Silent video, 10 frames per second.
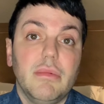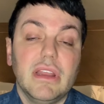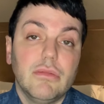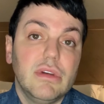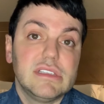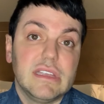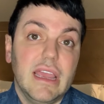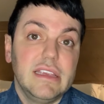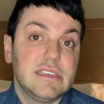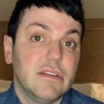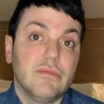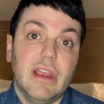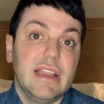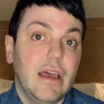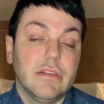I mean, it was nice. And
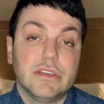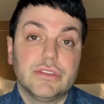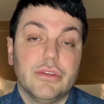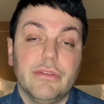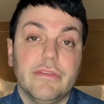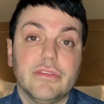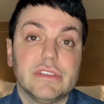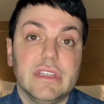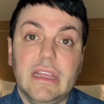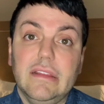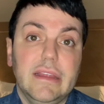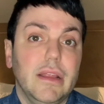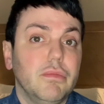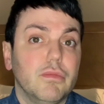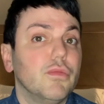right now the Detroit River is like lit
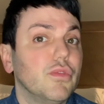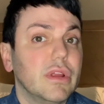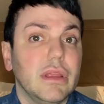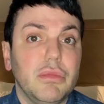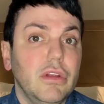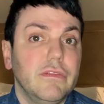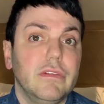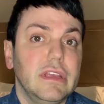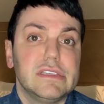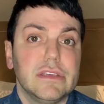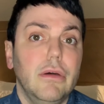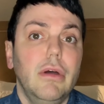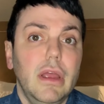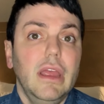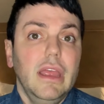up really beautifully. So
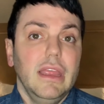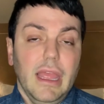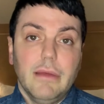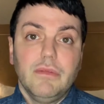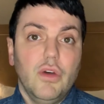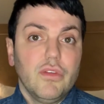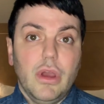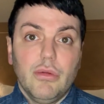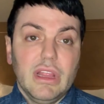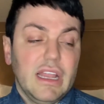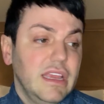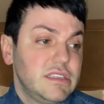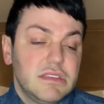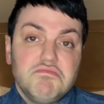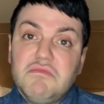yeah, overall really
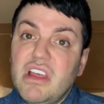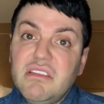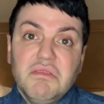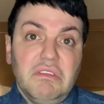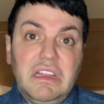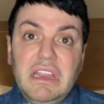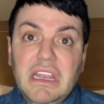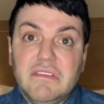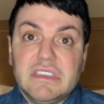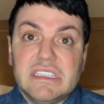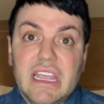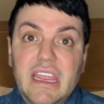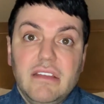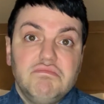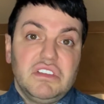nice. Nothing really negative to
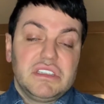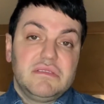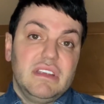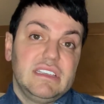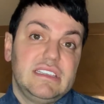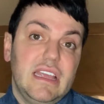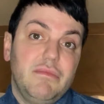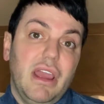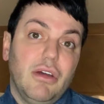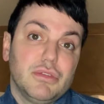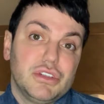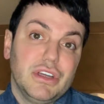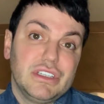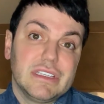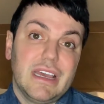say. Just as I said, my own
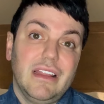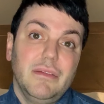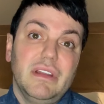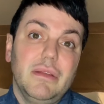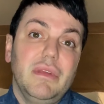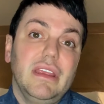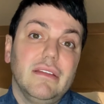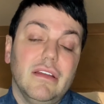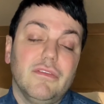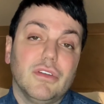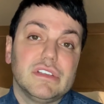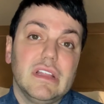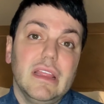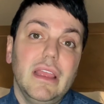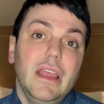restrictions kind of limited me,
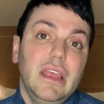unfortunately.